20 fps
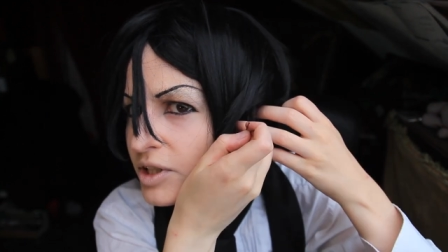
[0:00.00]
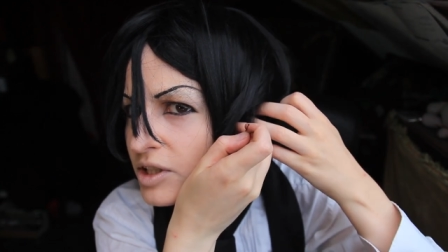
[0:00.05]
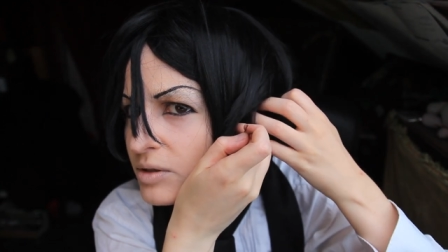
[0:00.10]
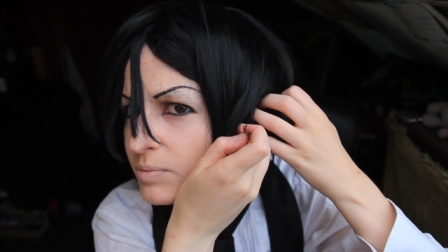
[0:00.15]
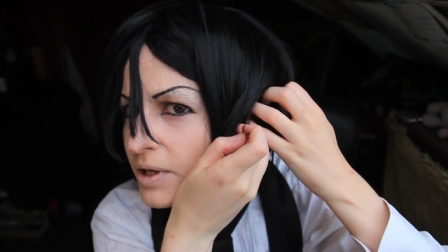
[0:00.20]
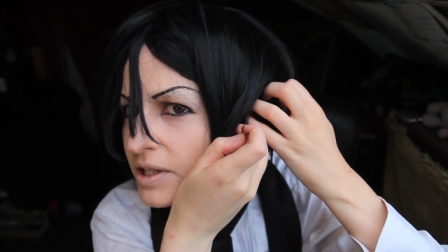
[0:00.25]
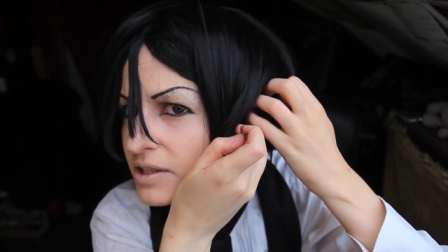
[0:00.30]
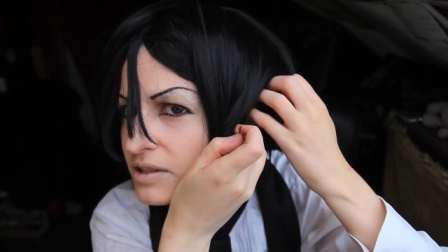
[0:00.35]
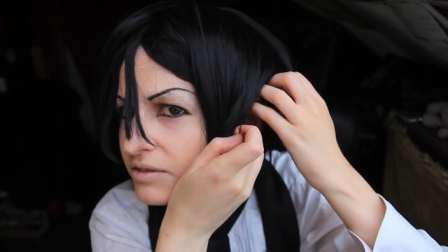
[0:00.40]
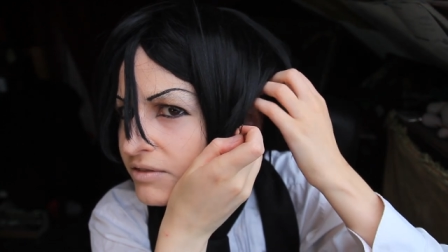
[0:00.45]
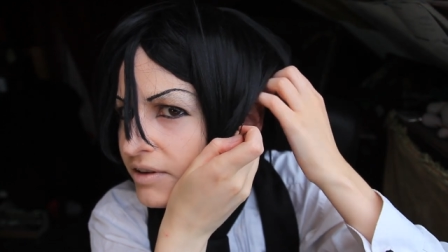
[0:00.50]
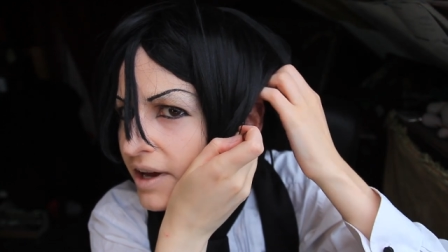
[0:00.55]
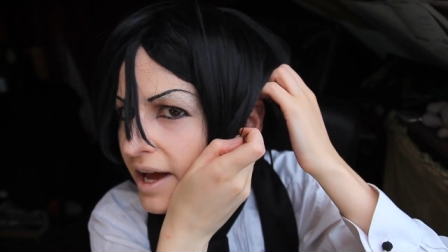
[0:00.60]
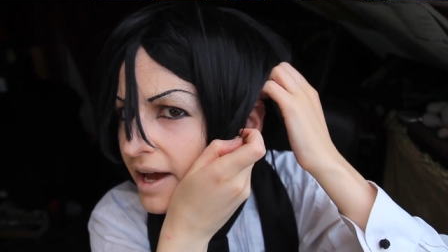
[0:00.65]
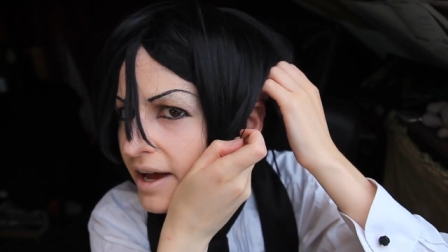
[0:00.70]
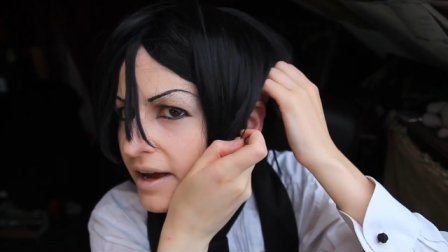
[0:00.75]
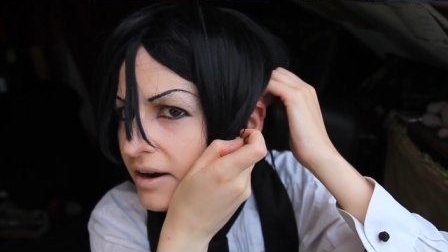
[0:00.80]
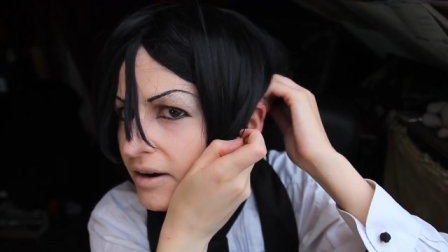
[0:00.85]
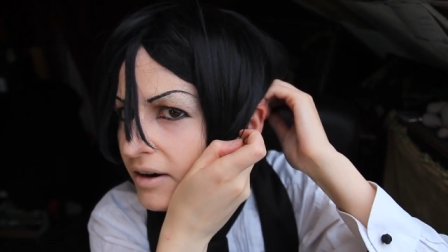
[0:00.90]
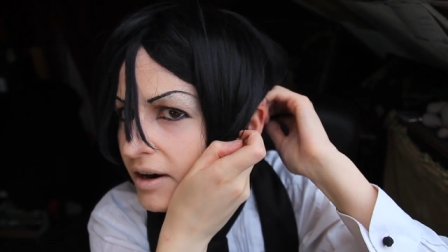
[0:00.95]
which bits of
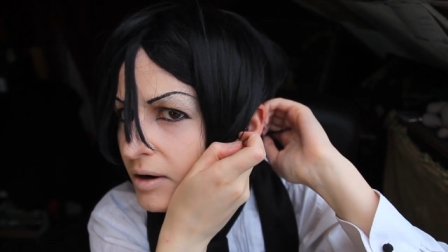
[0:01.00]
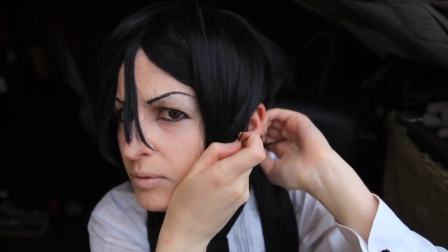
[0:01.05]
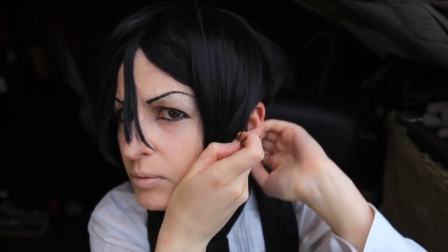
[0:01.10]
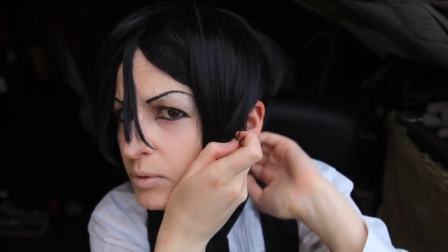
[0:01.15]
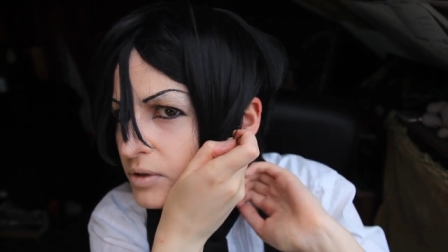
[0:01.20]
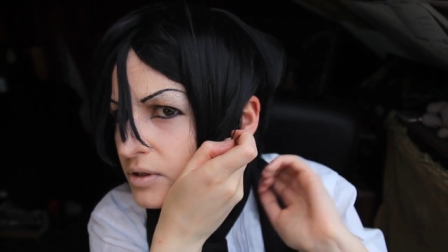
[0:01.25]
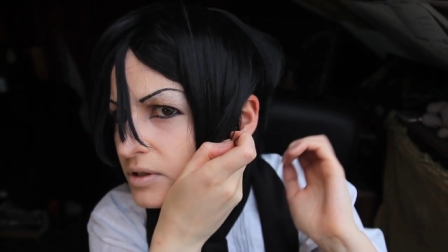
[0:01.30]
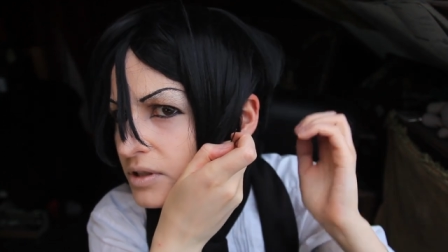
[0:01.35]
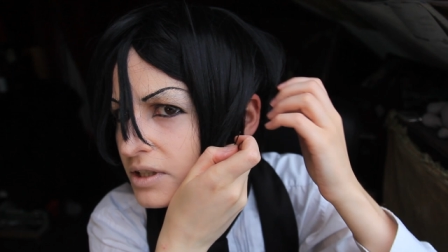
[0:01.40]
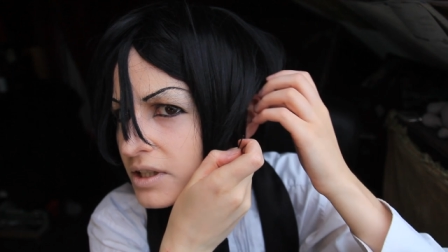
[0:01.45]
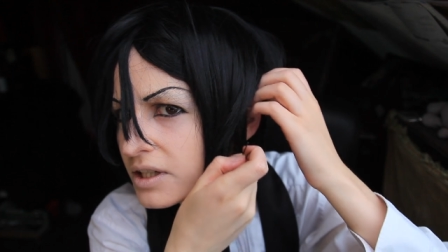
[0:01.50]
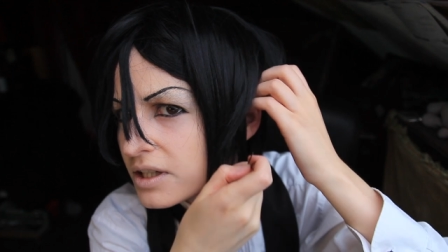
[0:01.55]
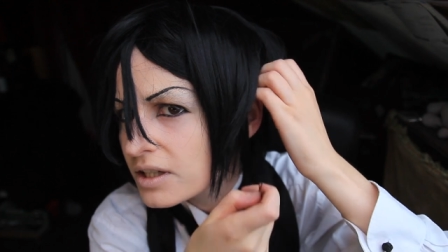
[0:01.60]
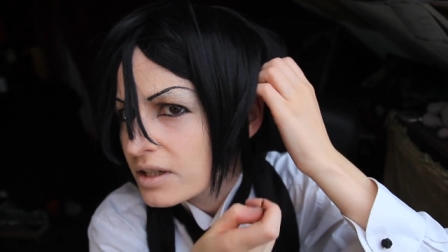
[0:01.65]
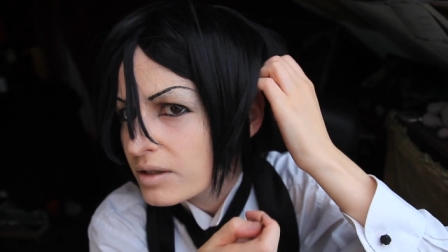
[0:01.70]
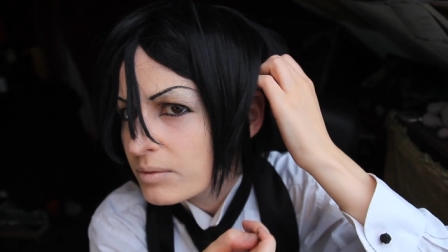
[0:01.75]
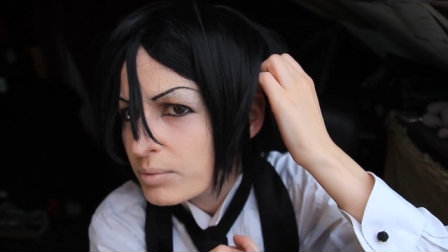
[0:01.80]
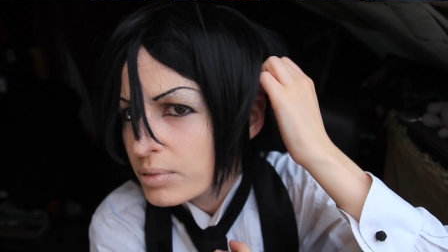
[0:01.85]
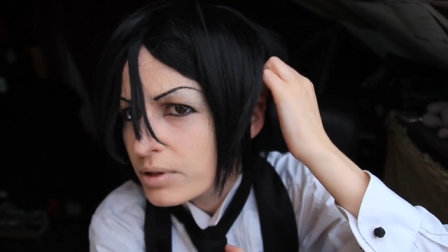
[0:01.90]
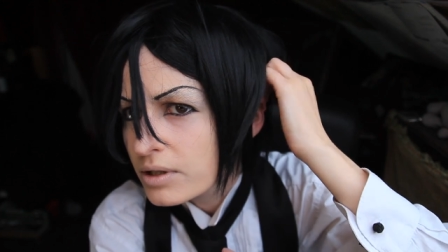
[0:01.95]
hair I want to
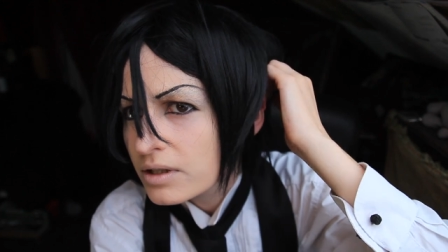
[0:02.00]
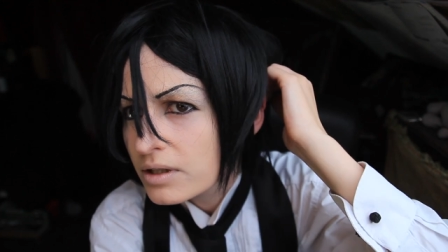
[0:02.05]
keep